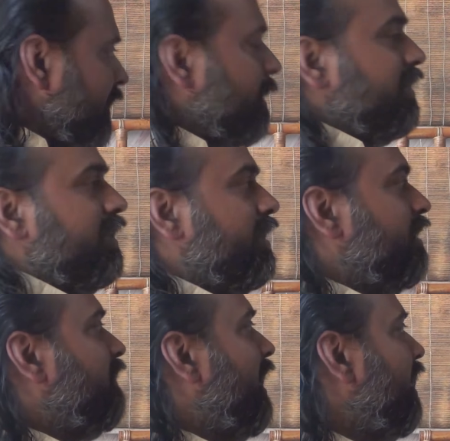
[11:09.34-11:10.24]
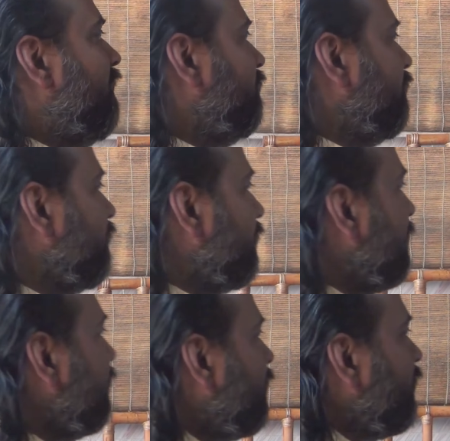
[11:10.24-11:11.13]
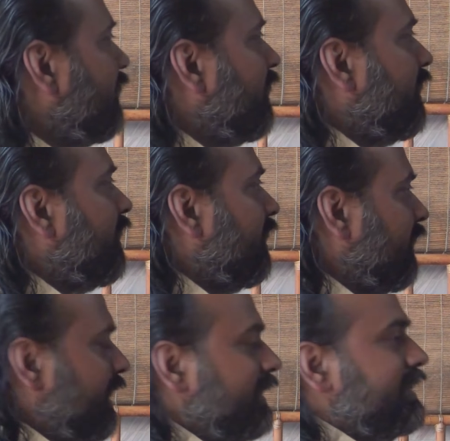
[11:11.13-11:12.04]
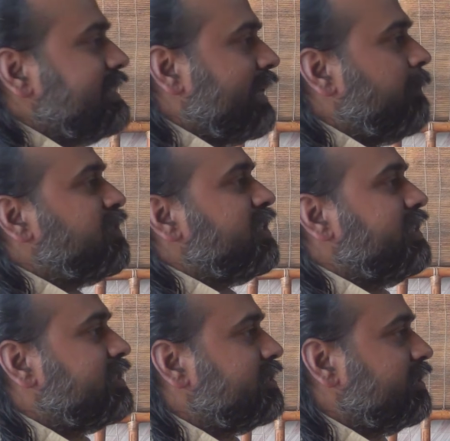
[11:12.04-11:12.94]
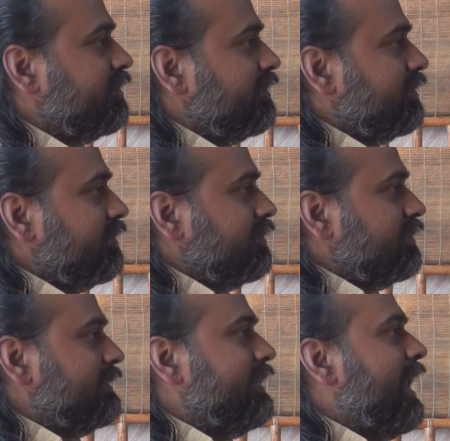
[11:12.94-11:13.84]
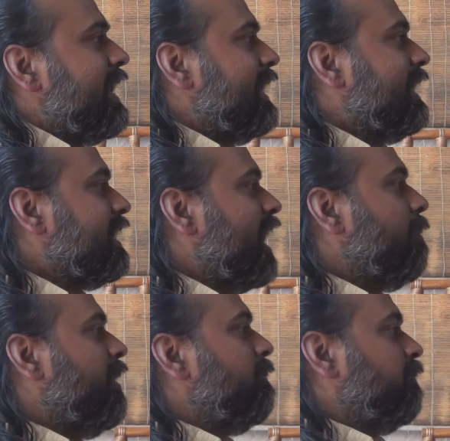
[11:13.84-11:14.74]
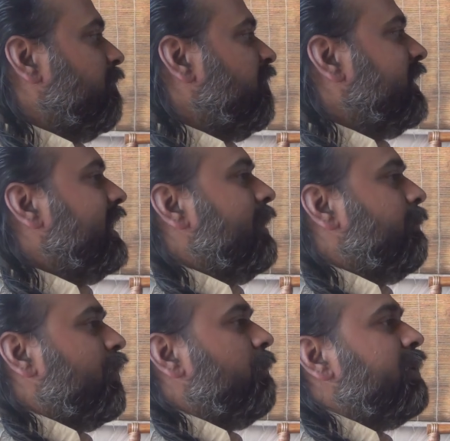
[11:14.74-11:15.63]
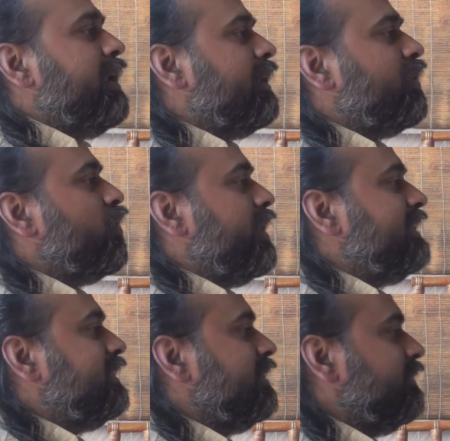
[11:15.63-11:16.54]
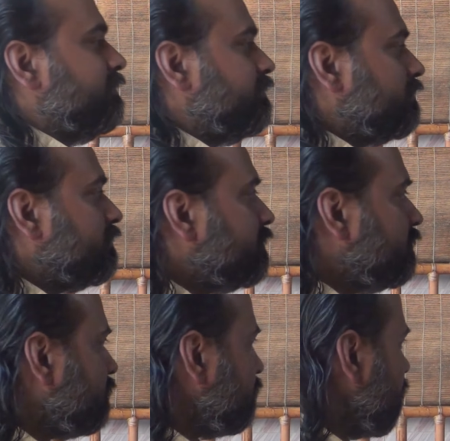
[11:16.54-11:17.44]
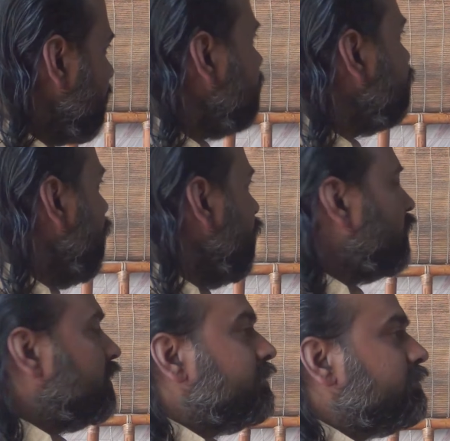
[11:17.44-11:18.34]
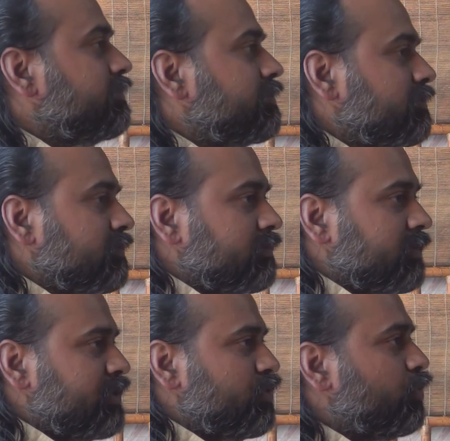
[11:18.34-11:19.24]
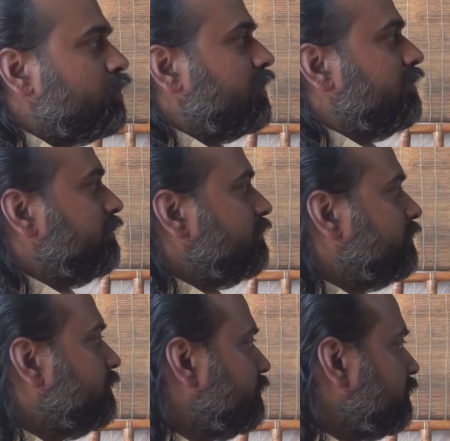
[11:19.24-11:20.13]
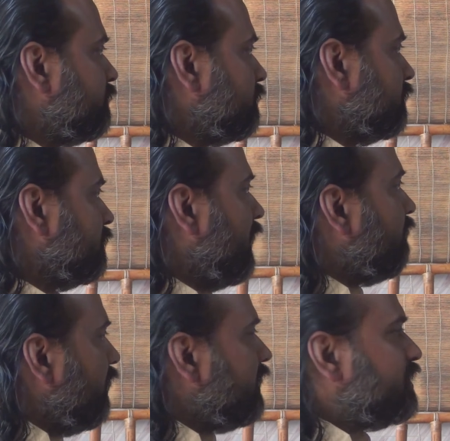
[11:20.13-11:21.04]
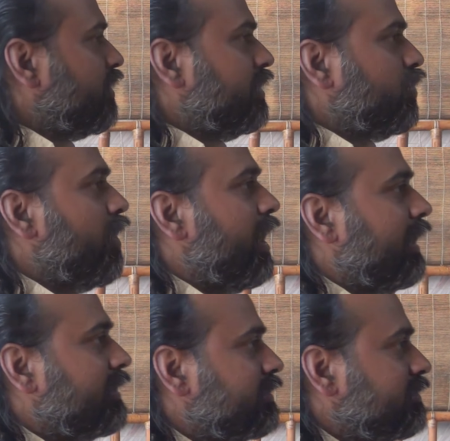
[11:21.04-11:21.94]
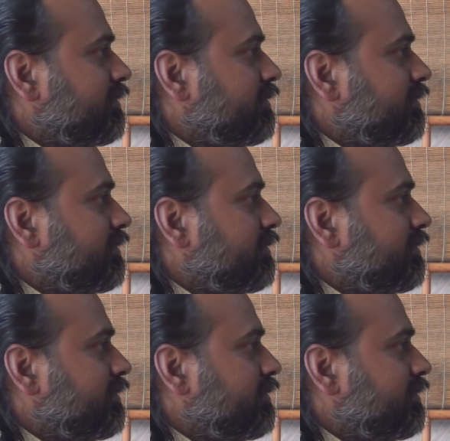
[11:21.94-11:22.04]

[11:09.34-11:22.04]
Maybe if I have read the scriptures, then I can come up with an appropriate quotation, a shloka, a sutra, a verse or a doha.